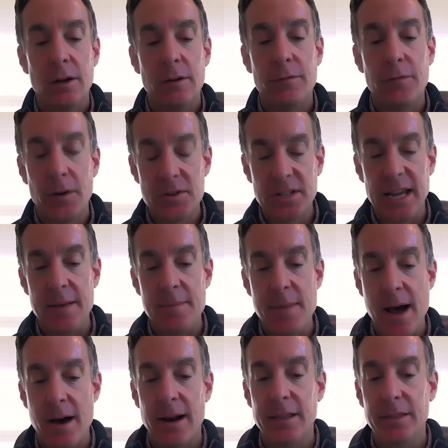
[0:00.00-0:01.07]
first came
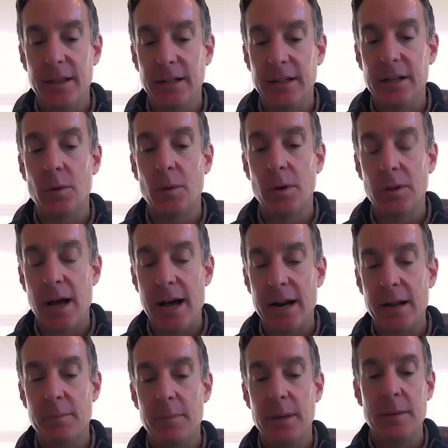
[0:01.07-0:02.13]
out, I think that there were a lot
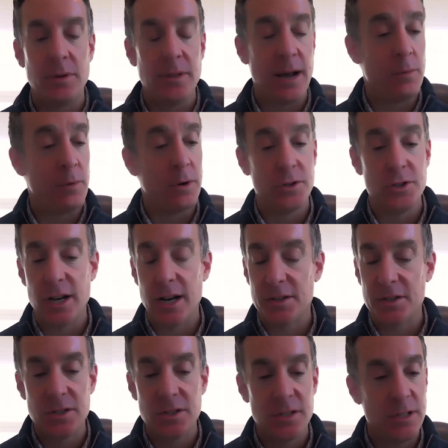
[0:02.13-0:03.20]
of people that were
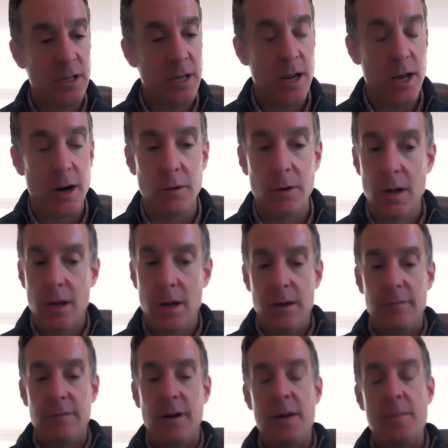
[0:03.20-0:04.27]
just, you know,
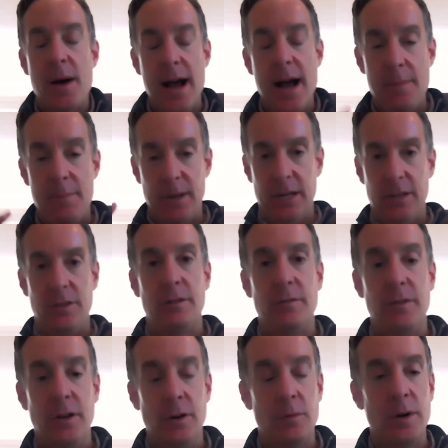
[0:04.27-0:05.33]
very myopic in their
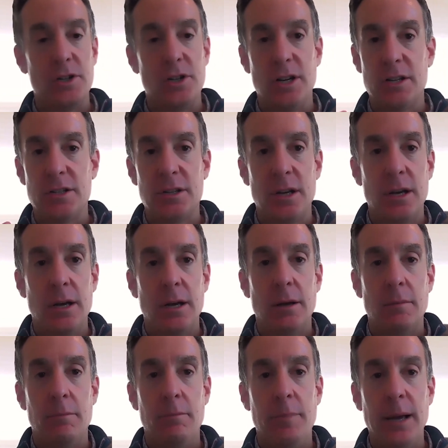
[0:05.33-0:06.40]
view, which is
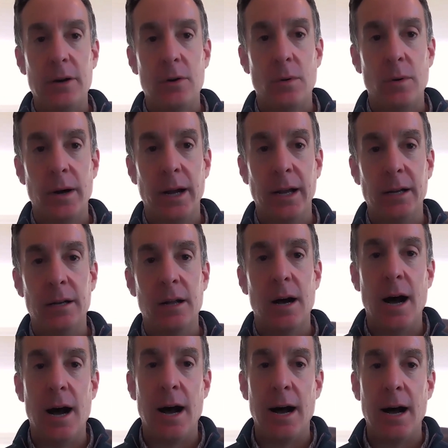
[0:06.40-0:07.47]
Bitcoin
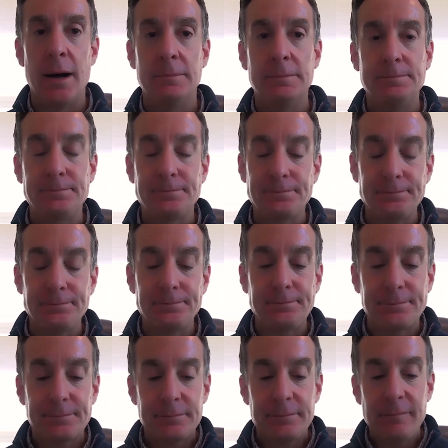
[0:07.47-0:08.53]
um,
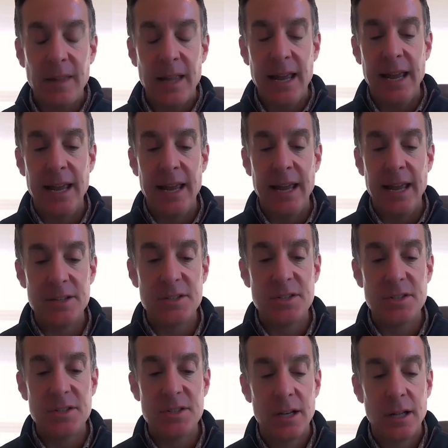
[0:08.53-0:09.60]

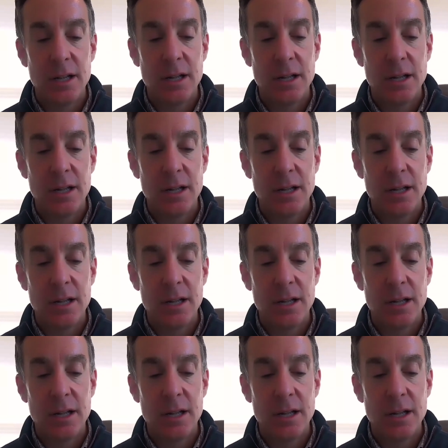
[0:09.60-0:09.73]
is